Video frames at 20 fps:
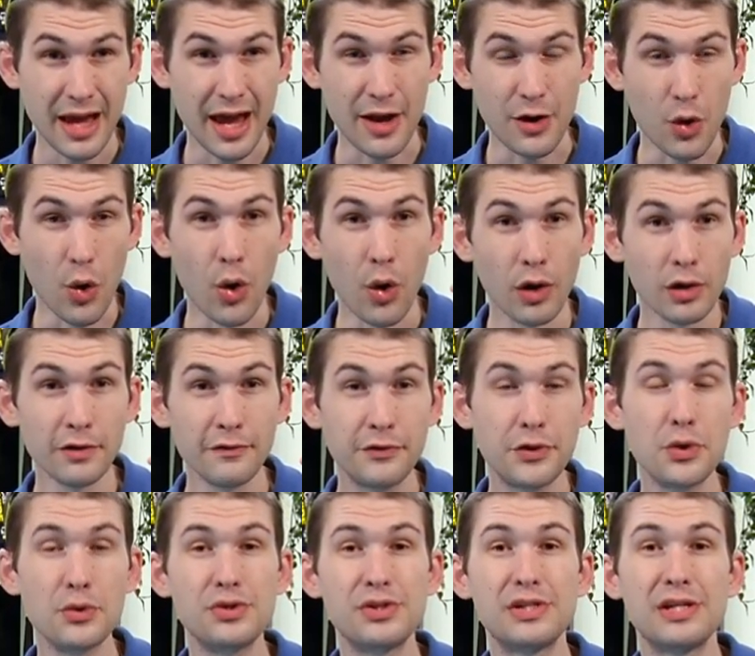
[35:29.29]
And all of
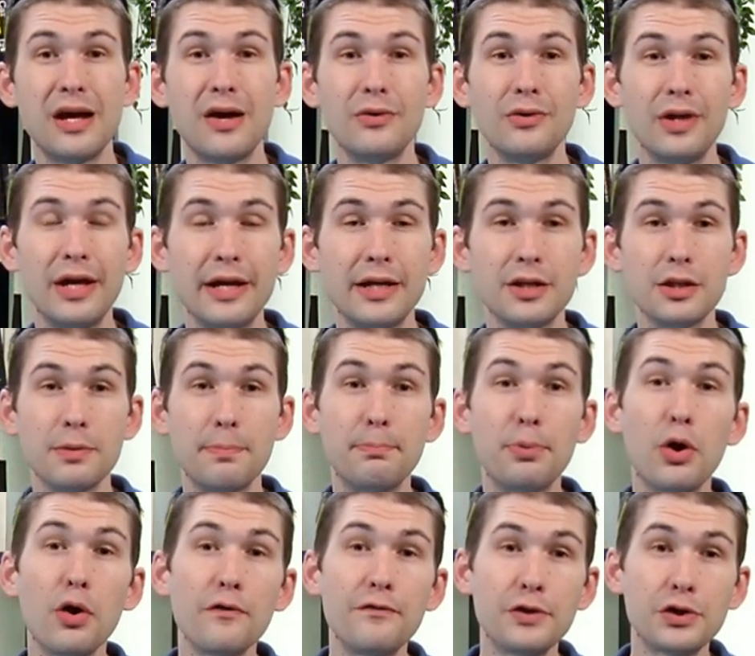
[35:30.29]
those sound like the
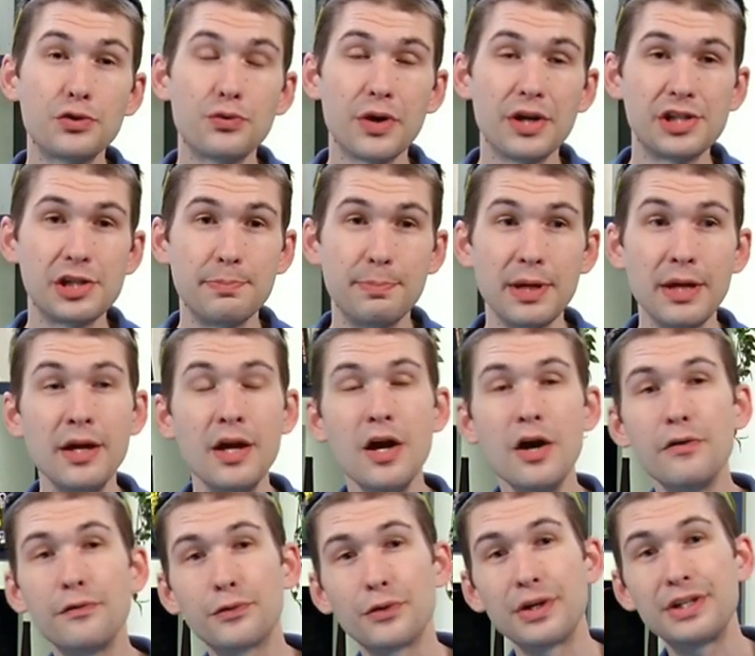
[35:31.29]
perfect recipe
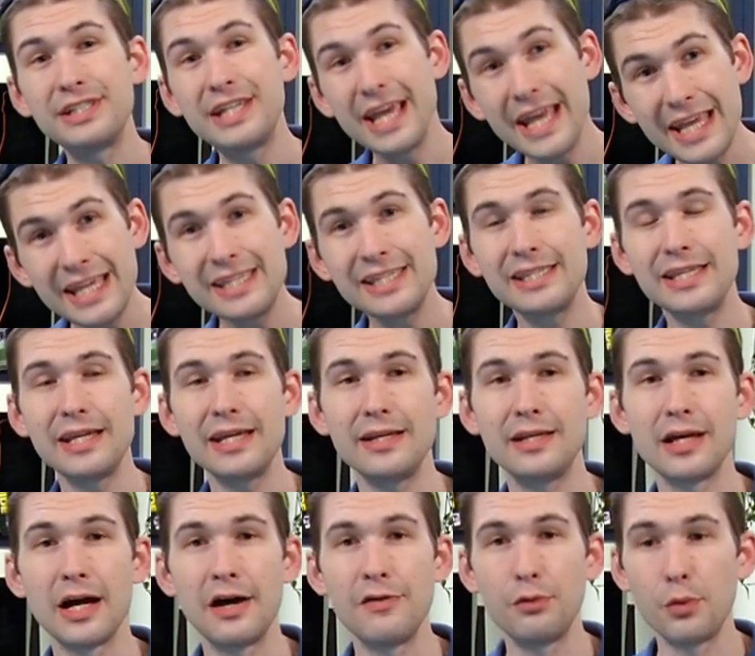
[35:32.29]
for a tasty
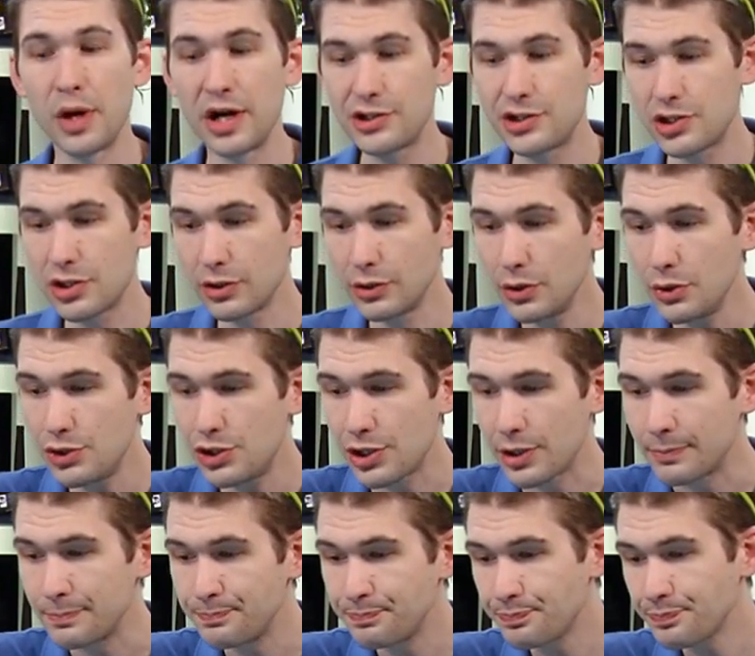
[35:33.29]
dive watch
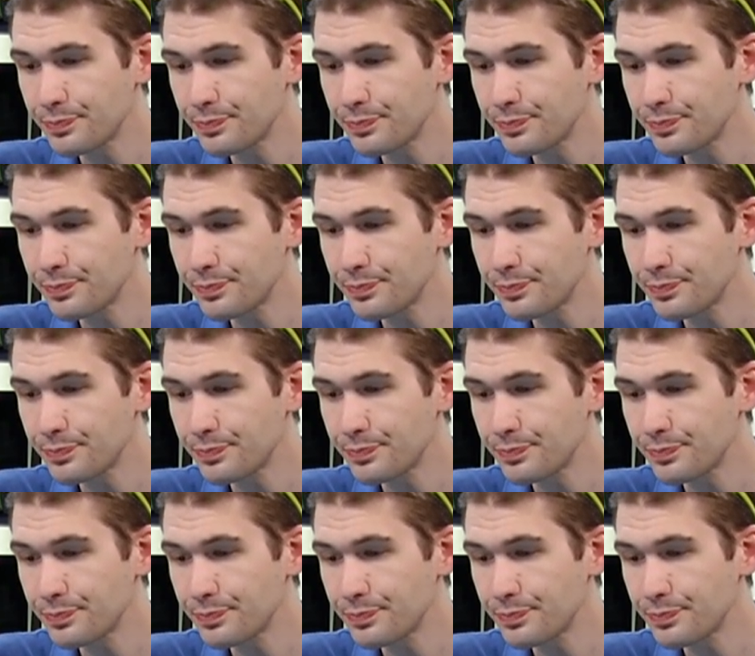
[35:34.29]
solution.